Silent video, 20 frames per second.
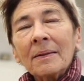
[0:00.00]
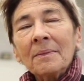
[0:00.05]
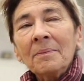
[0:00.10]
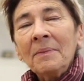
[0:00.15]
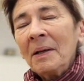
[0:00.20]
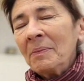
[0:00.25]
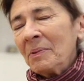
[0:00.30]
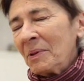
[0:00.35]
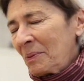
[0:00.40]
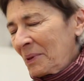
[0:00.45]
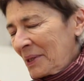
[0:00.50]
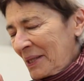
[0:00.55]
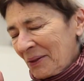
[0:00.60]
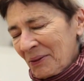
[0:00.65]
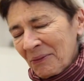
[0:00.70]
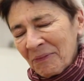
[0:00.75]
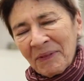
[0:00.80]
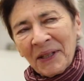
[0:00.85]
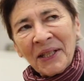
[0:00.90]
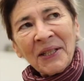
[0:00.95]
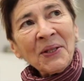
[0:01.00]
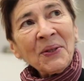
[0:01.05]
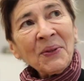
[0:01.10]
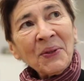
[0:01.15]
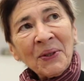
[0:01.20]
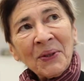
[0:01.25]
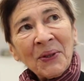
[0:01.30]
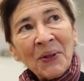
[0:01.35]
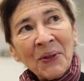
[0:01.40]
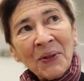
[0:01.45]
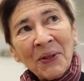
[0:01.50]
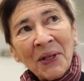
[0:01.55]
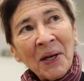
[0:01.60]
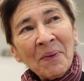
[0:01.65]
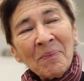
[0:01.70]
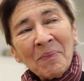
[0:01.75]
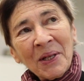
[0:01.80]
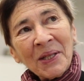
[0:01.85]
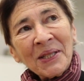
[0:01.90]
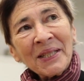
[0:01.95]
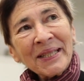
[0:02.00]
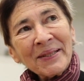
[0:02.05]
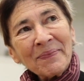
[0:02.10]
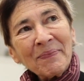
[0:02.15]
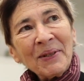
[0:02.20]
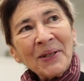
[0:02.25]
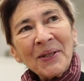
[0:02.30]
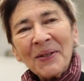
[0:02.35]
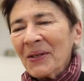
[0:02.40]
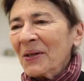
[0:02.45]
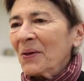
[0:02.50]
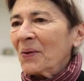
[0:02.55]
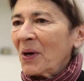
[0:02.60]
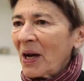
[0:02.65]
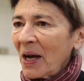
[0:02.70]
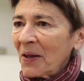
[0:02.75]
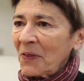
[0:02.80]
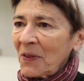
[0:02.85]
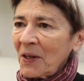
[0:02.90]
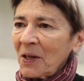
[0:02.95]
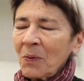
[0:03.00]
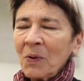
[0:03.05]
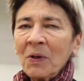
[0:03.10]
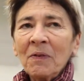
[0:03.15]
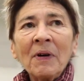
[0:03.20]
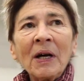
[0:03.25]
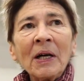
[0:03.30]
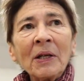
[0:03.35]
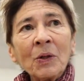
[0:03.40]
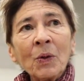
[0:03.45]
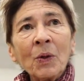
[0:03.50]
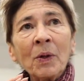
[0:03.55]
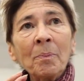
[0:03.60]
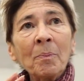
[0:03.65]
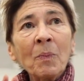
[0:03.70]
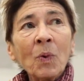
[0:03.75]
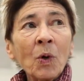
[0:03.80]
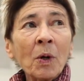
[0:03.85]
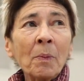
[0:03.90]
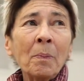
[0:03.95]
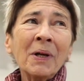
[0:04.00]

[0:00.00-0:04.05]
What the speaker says: Maybe we don't value it all that much, but I think we value it more.